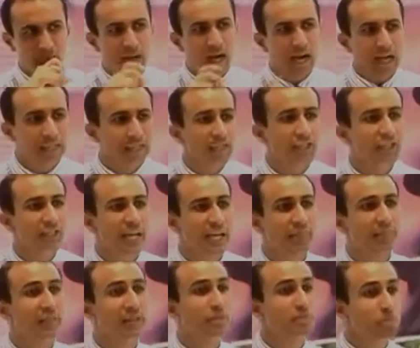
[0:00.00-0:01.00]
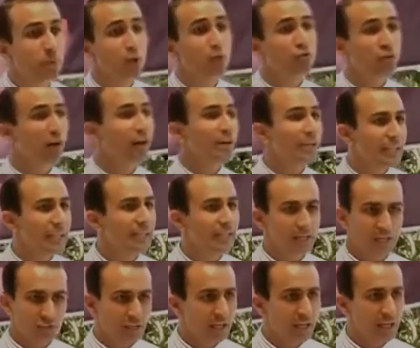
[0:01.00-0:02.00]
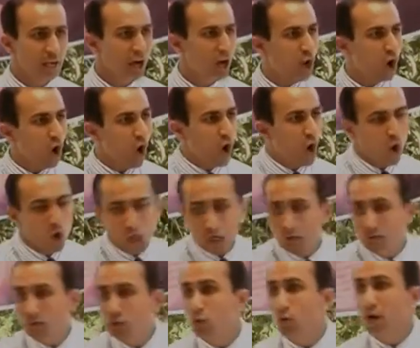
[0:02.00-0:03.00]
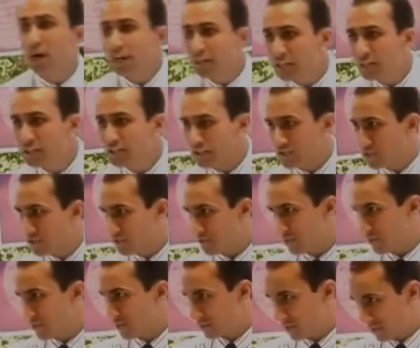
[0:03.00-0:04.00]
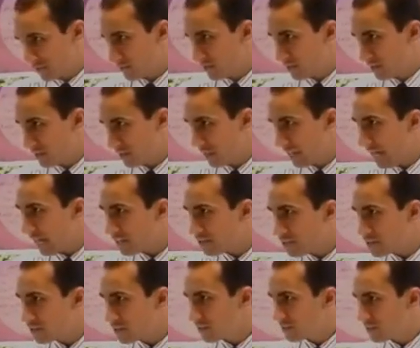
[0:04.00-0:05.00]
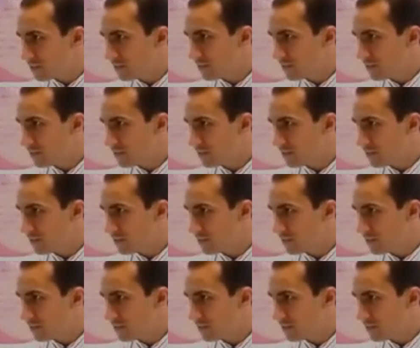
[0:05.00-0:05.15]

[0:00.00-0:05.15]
Understand that both are leading. See, all of you are leaders. Yes?